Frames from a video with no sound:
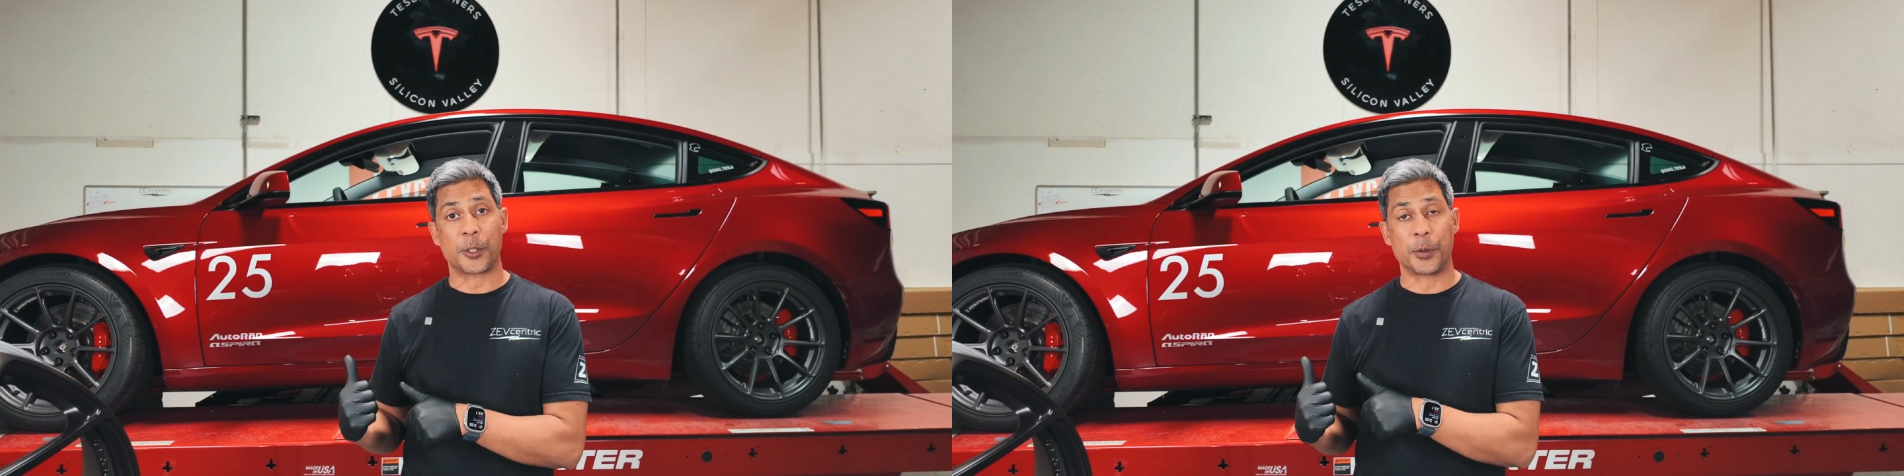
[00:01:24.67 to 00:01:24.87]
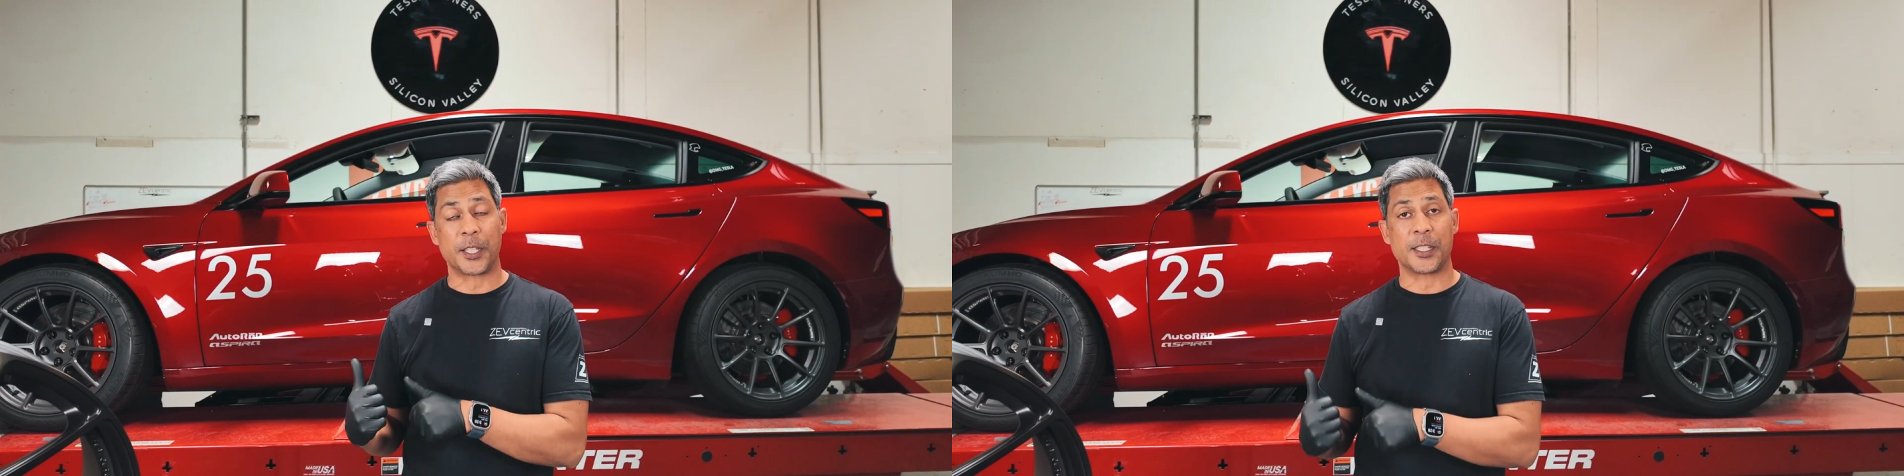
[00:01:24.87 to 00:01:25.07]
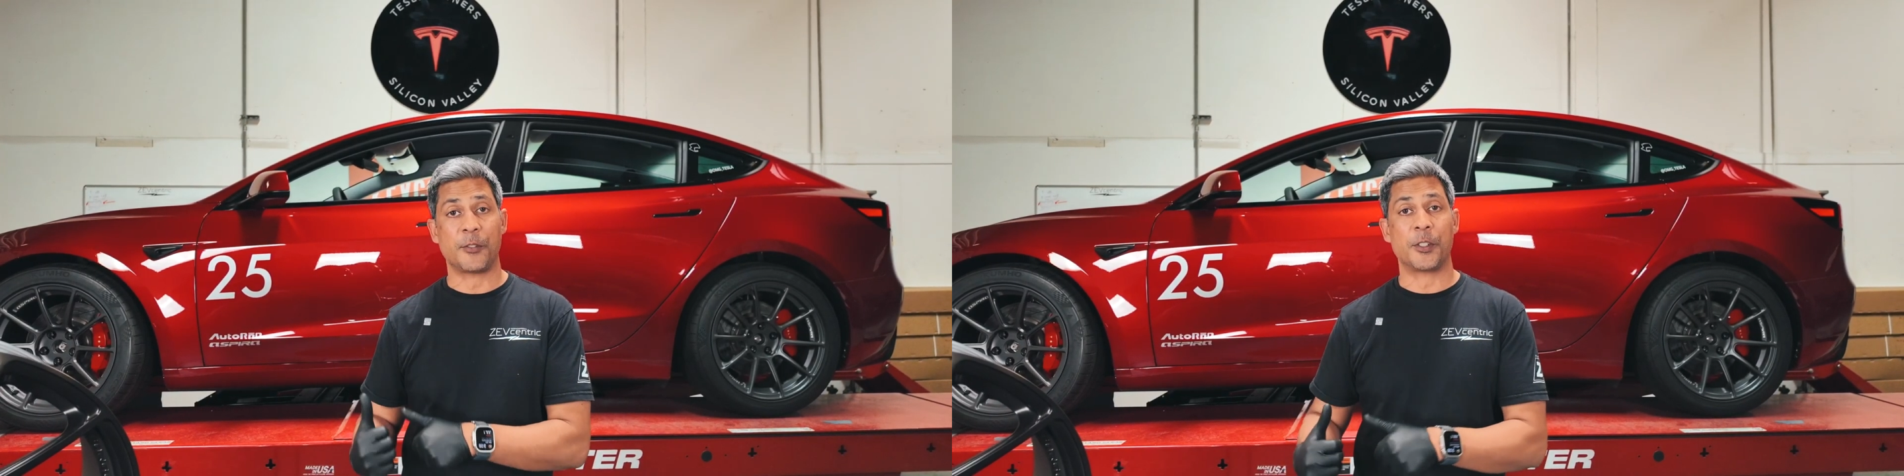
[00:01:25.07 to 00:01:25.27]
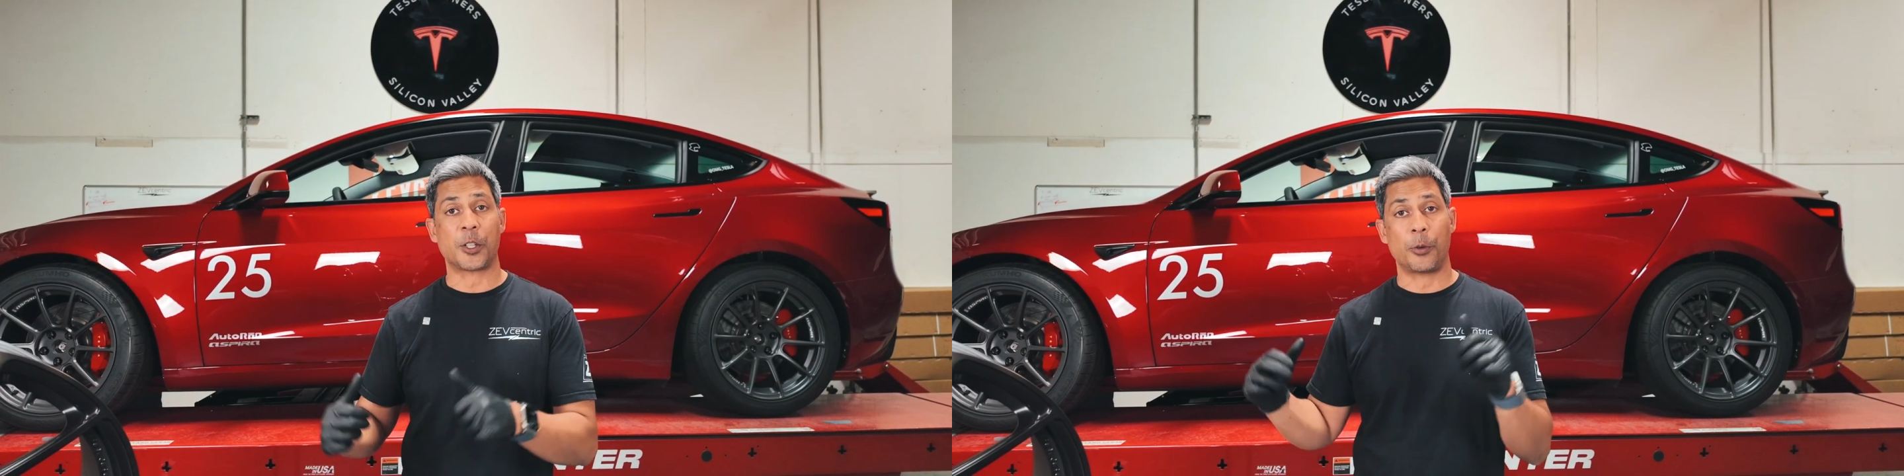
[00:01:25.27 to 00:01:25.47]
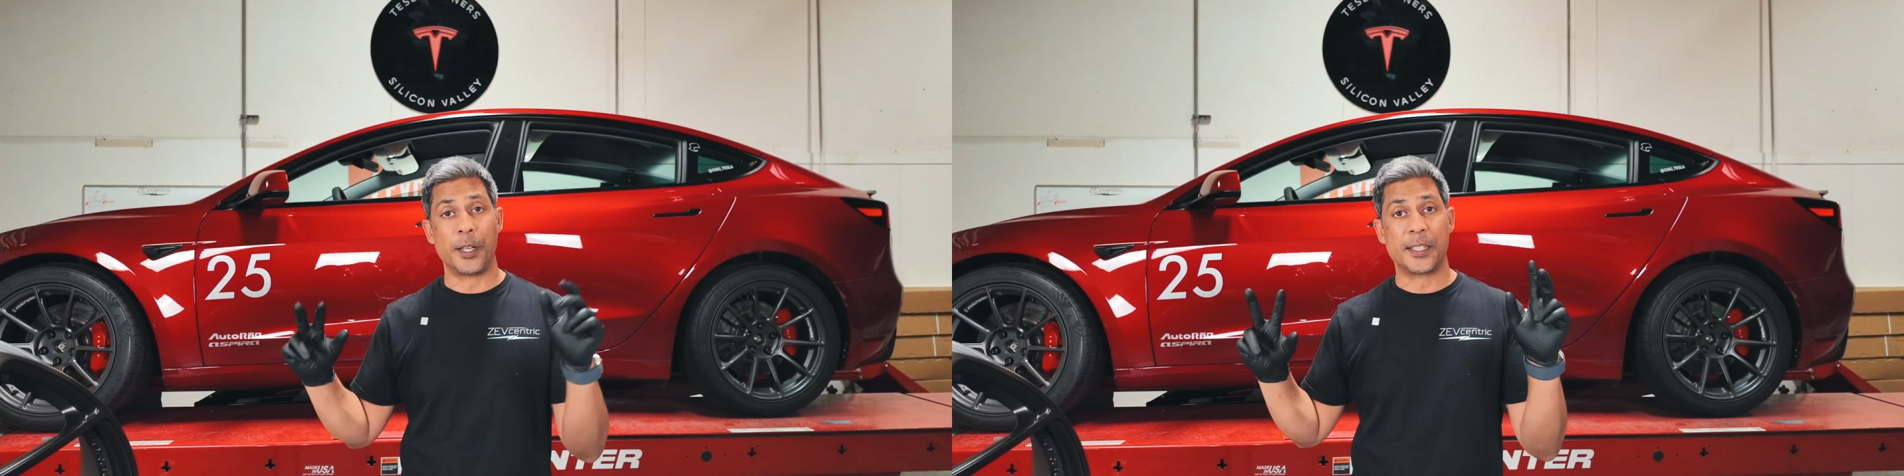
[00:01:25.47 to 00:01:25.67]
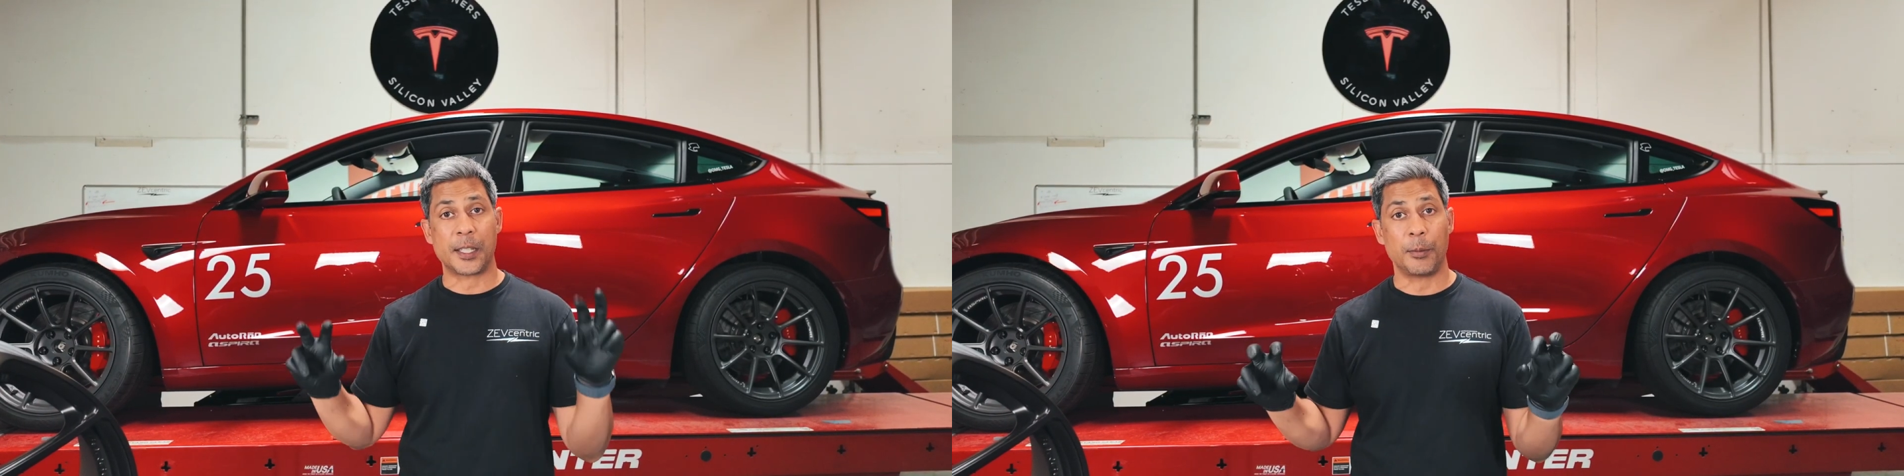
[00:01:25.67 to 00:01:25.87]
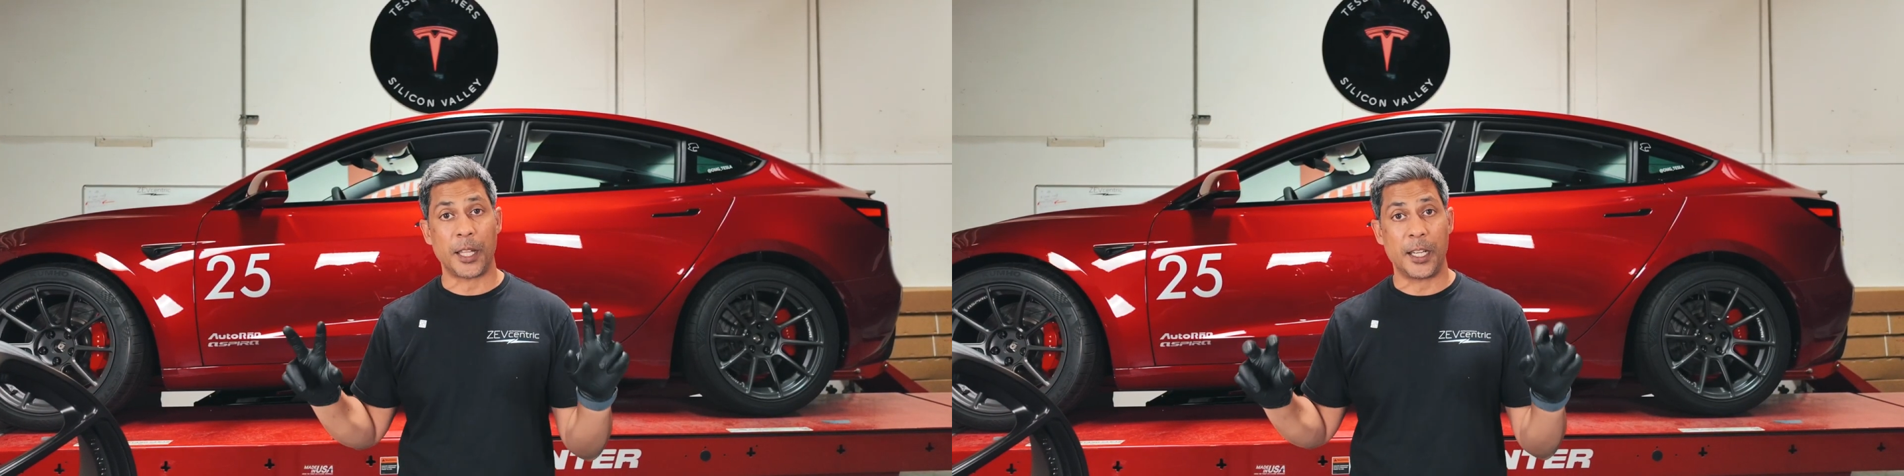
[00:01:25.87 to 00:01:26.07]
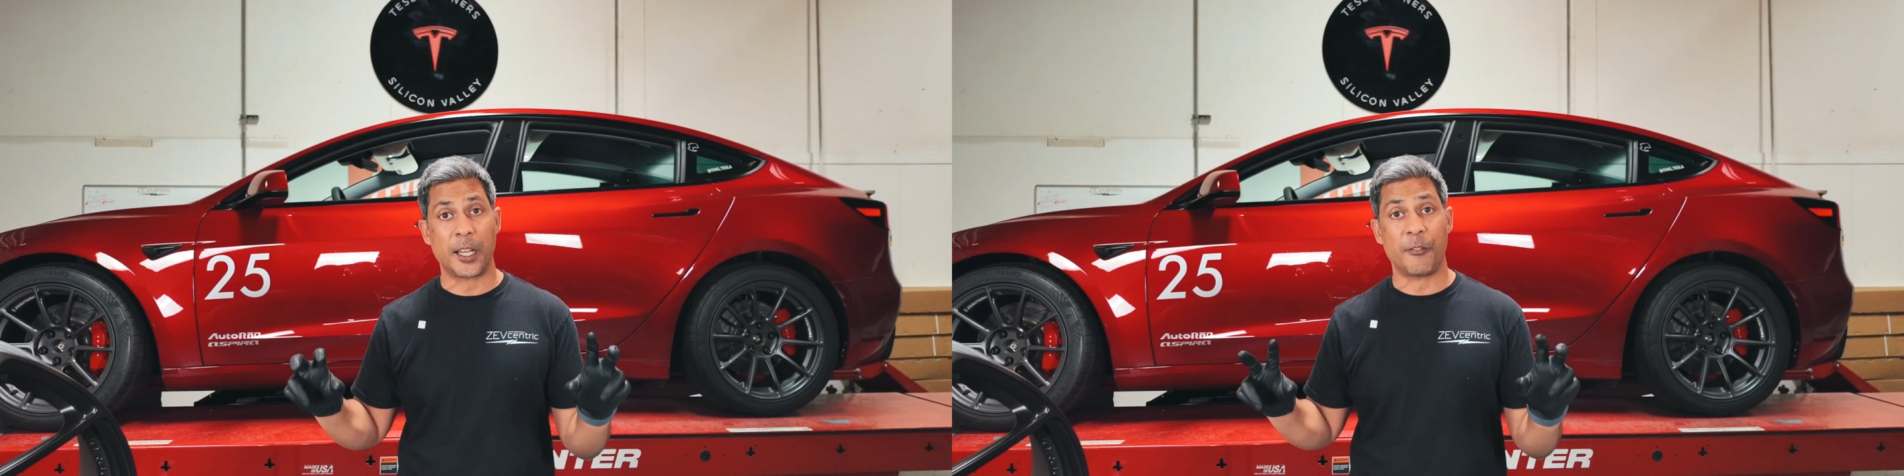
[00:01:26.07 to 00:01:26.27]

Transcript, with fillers: so it's as if it's already simulated